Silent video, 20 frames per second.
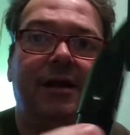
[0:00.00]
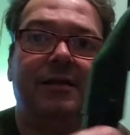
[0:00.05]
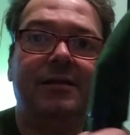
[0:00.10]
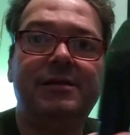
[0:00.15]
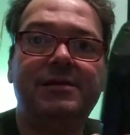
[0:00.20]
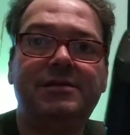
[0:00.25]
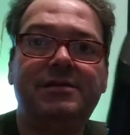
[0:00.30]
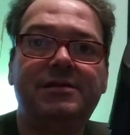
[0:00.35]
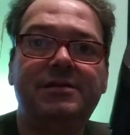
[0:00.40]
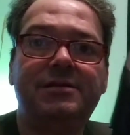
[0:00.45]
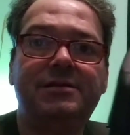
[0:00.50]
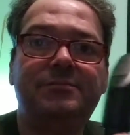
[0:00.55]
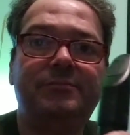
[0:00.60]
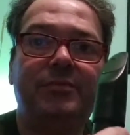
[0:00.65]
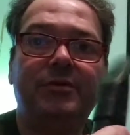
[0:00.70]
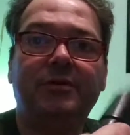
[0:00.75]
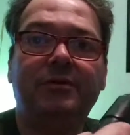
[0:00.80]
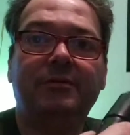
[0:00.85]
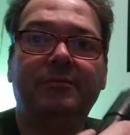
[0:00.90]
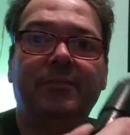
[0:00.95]
This is
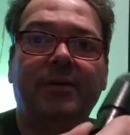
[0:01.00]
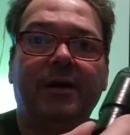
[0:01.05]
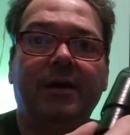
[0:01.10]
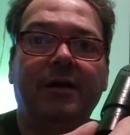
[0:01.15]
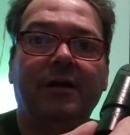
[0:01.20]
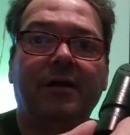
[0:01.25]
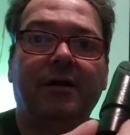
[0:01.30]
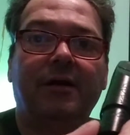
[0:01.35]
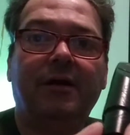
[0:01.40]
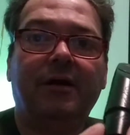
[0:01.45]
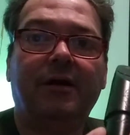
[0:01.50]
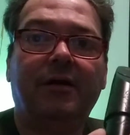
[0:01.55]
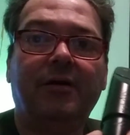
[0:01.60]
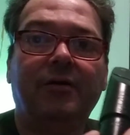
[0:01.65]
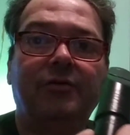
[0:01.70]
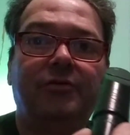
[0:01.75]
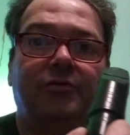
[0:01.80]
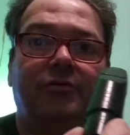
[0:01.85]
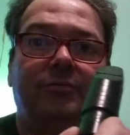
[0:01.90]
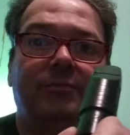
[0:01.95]
built by
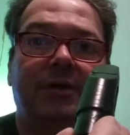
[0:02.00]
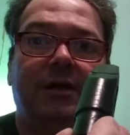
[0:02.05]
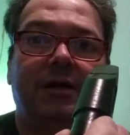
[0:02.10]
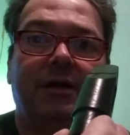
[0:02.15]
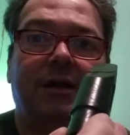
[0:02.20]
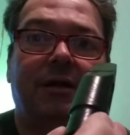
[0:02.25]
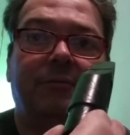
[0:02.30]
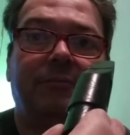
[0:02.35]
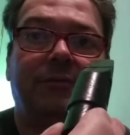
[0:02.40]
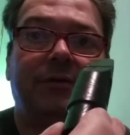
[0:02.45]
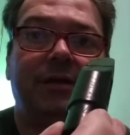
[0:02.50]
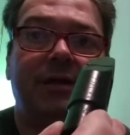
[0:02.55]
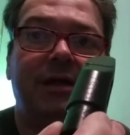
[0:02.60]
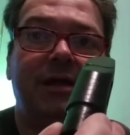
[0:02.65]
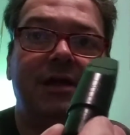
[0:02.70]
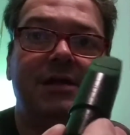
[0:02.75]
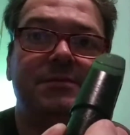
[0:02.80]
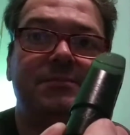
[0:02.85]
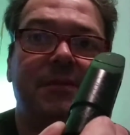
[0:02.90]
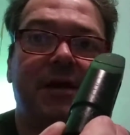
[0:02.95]
Arnold Montgomery.
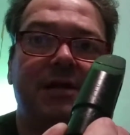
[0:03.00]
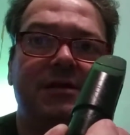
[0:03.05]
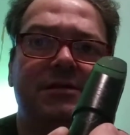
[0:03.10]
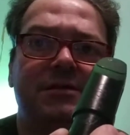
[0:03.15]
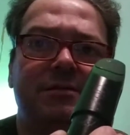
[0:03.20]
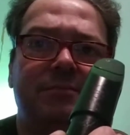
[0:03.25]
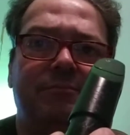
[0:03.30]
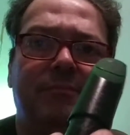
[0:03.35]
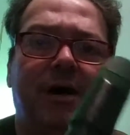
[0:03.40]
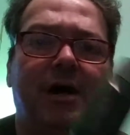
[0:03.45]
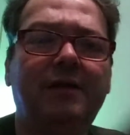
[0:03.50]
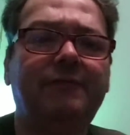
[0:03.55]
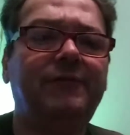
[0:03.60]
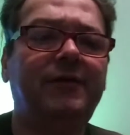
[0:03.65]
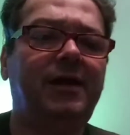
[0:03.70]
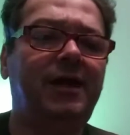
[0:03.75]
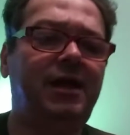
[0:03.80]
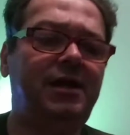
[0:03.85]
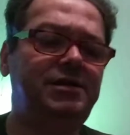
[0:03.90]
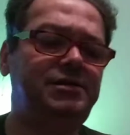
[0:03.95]
He's made some
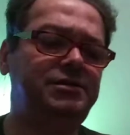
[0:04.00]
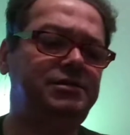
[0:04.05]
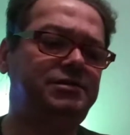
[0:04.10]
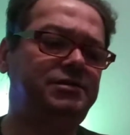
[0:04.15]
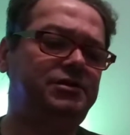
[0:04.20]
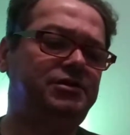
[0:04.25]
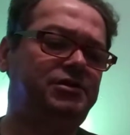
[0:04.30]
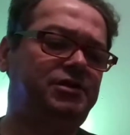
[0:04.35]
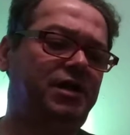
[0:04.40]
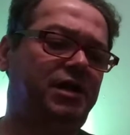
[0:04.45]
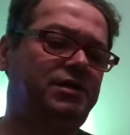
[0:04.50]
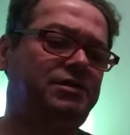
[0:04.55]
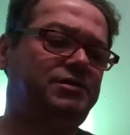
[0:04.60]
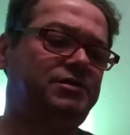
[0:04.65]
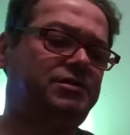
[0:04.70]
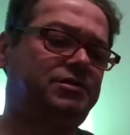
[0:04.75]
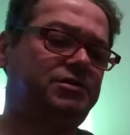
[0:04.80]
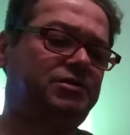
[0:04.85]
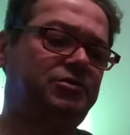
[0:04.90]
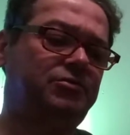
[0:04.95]
modifications and
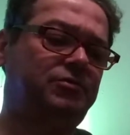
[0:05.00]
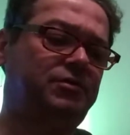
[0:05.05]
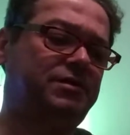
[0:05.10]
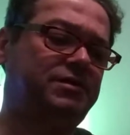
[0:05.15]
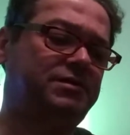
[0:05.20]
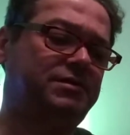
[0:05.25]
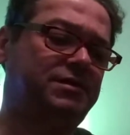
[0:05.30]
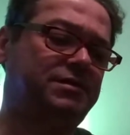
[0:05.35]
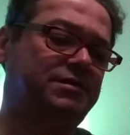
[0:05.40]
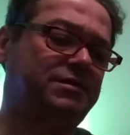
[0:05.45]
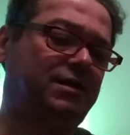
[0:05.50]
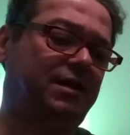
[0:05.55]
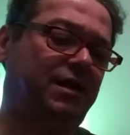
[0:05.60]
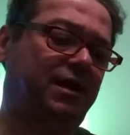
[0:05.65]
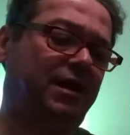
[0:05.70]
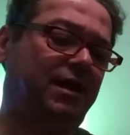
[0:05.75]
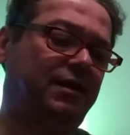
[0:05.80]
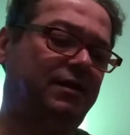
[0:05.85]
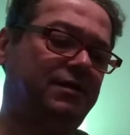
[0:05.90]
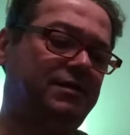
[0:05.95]
changes to his
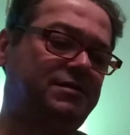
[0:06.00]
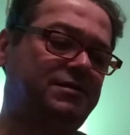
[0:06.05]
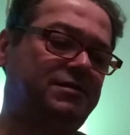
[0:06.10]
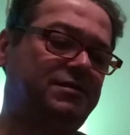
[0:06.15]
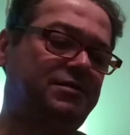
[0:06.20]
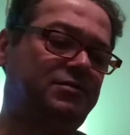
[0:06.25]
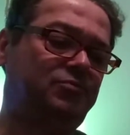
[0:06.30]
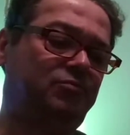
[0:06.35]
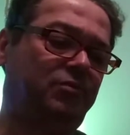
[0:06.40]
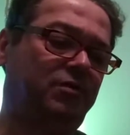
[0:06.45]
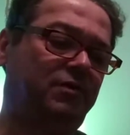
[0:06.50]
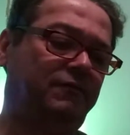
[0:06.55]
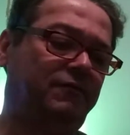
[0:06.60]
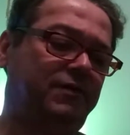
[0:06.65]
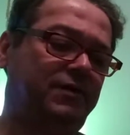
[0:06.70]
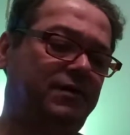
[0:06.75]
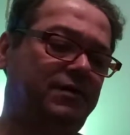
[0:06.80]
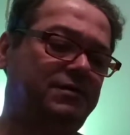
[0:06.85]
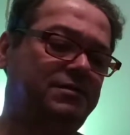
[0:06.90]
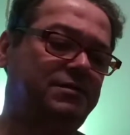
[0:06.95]
design. This is one of
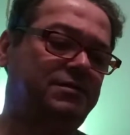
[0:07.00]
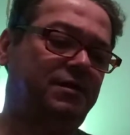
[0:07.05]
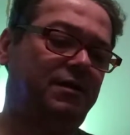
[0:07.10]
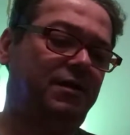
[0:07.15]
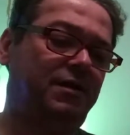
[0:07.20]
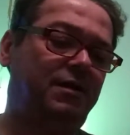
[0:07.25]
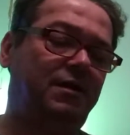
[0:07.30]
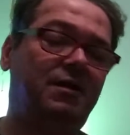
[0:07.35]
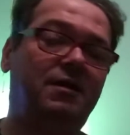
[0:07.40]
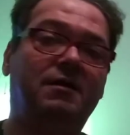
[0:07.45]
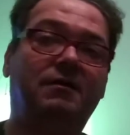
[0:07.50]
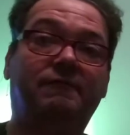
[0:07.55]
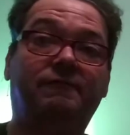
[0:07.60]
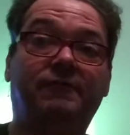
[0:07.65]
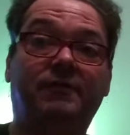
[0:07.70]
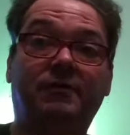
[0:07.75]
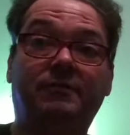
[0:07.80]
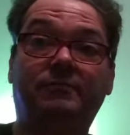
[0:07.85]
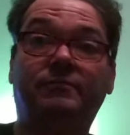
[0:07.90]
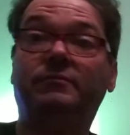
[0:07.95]
his
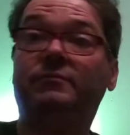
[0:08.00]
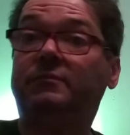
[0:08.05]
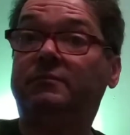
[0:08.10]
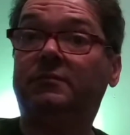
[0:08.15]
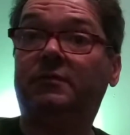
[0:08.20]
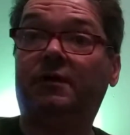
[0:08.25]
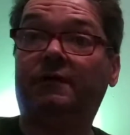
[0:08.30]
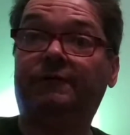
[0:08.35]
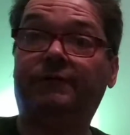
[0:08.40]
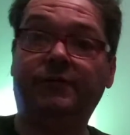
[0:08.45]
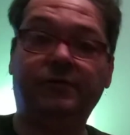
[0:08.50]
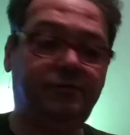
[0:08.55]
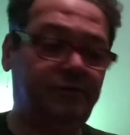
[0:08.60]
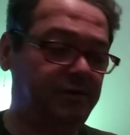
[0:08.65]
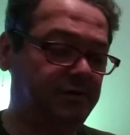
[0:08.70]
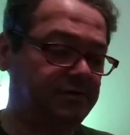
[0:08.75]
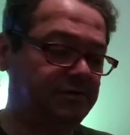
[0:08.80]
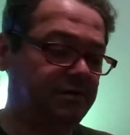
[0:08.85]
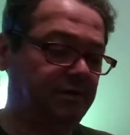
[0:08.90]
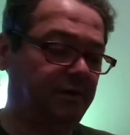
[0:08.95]
from a few
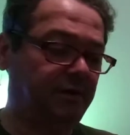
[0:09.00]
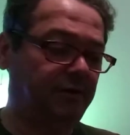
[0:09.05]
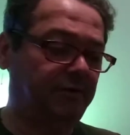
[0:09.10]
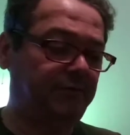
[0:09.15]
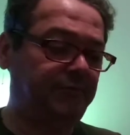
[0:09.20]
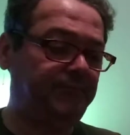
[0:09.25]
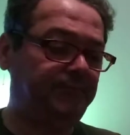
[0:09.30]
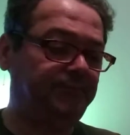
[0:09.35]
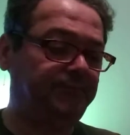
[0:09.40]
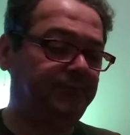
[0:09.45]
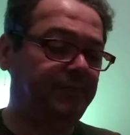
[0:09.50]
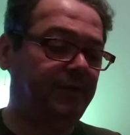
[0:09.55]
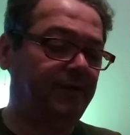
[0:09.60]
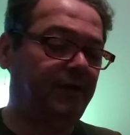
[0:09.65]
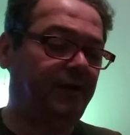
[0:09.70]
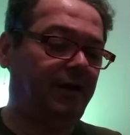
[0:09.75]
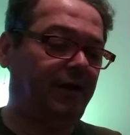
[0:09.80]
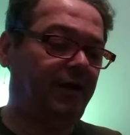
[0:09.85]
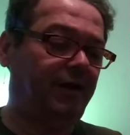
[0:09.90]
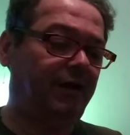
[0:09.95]
years ago.
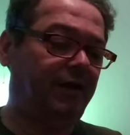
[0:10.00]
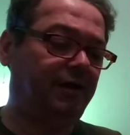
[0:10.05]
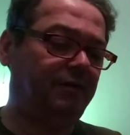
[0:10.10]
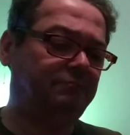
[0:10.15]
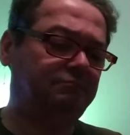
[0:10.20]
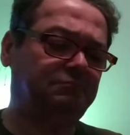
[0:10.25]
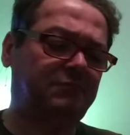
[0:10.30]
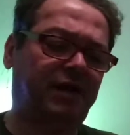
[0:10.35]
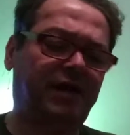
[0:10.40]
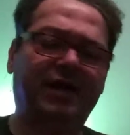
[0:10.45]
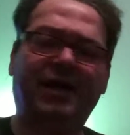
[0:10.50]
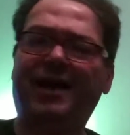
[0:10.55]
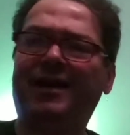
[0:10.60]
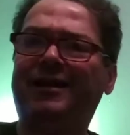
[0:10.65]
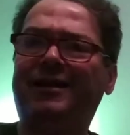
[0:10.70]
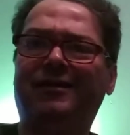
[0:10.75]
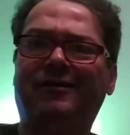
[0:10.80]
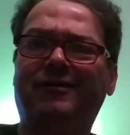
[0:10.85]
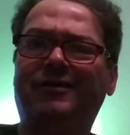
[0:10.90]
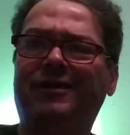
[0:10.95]
I
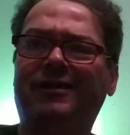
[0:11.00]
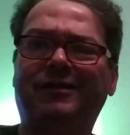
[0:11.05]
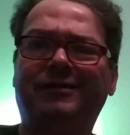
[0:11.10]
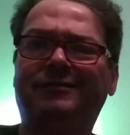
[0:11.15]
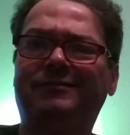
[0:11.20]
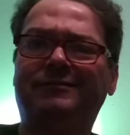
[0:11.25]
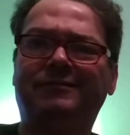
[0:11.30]
got it on a